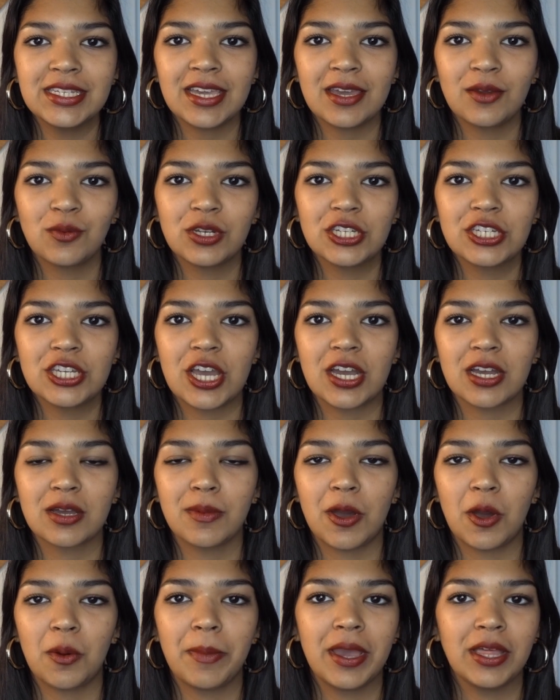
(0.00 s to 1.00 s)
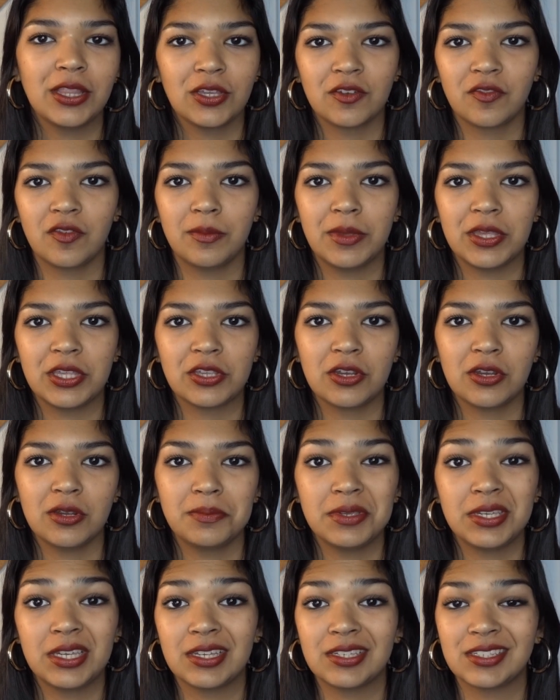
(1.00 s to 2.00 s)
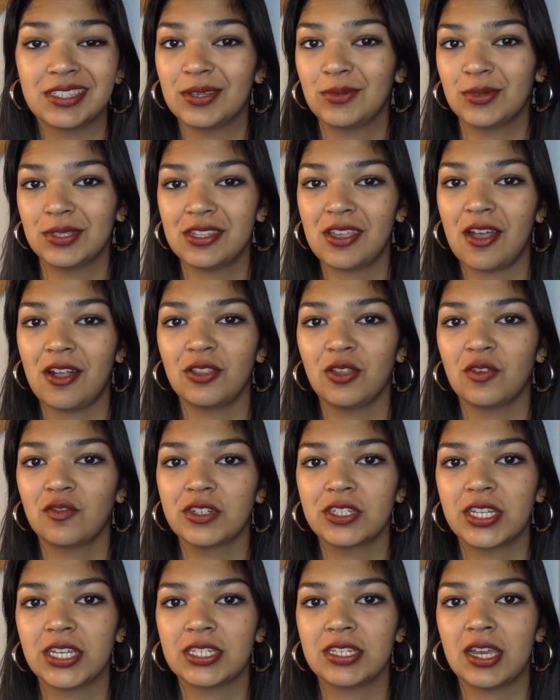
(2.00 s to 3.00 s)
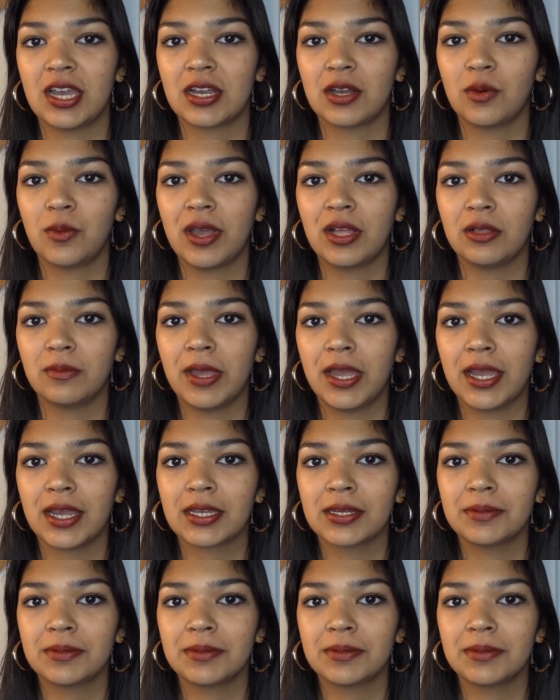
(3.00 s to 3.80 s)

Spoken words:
I want to talk about might look familiar because it was all over TikTok a while back.